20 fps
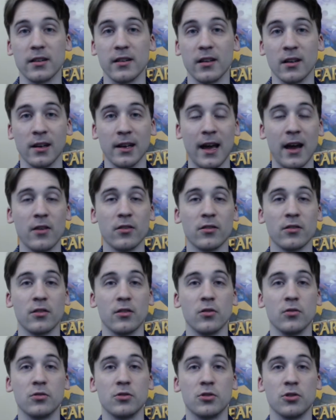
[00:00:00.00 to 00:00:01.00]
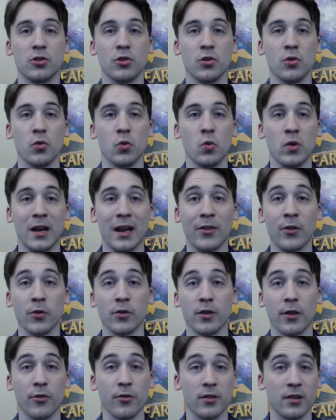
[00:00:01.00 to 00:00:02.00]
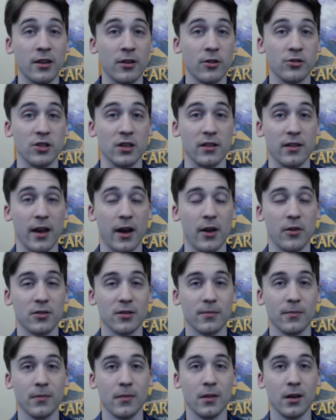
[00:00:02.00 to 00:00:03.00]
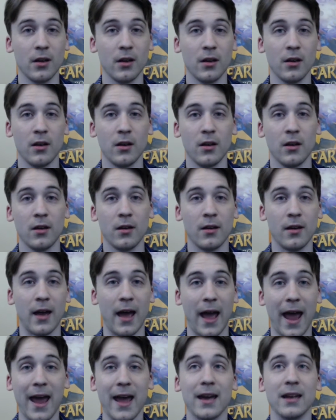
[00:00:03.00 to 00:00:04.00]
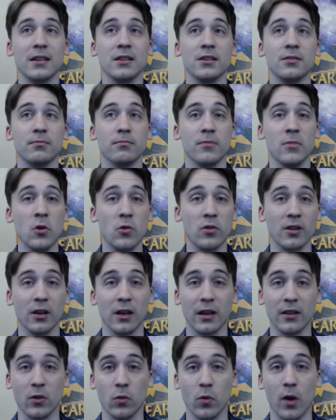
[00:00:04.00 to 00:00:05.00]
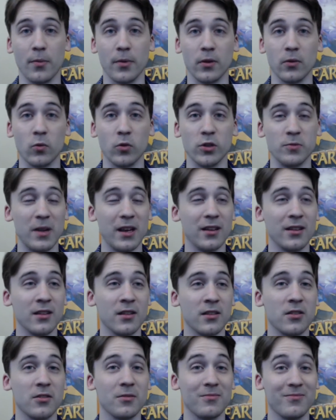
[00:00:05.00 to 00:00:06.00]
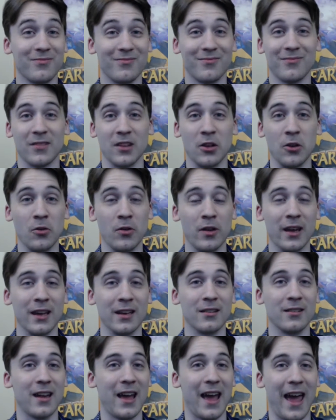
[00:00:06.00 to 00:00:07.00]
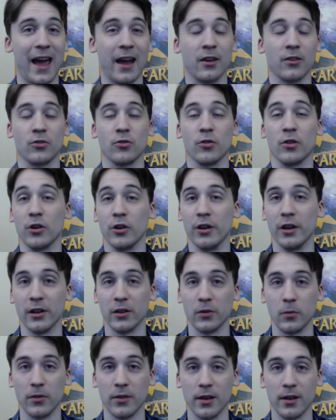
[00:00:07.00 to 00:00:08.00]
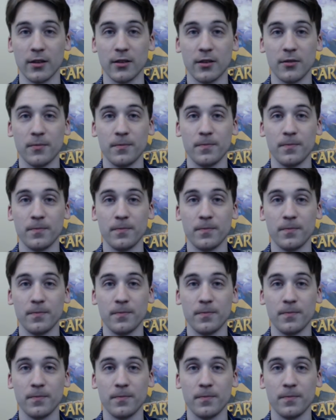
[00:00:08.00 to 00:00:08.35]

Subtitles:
allows you to get those other synergies out. And you still get the weapon, which means you get extra goodness with this.